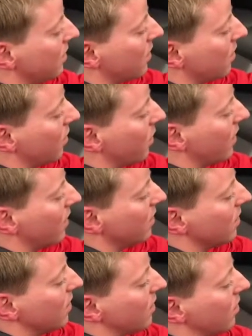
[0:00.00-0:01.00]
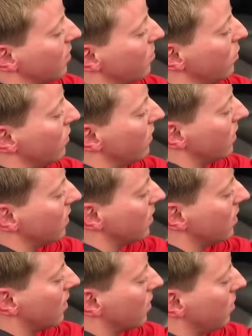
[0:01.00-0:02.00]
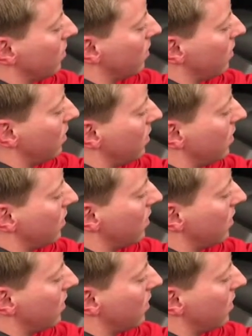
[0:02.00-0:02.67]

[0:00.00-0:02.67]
so go ahead and start moving slowly.